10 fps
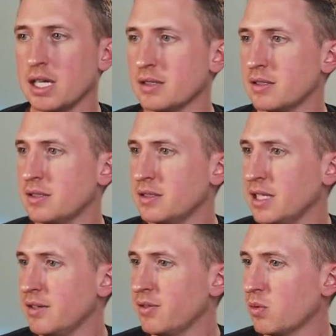and
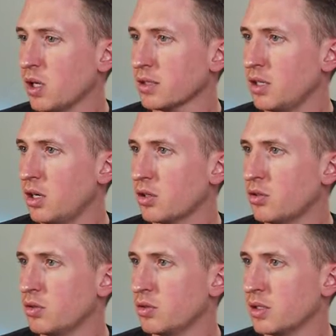see if it worked. Oh,
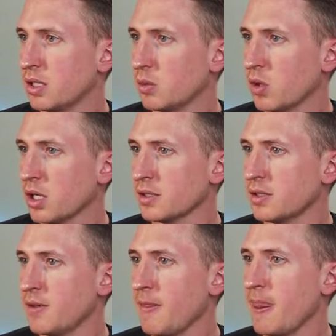cool, it worked.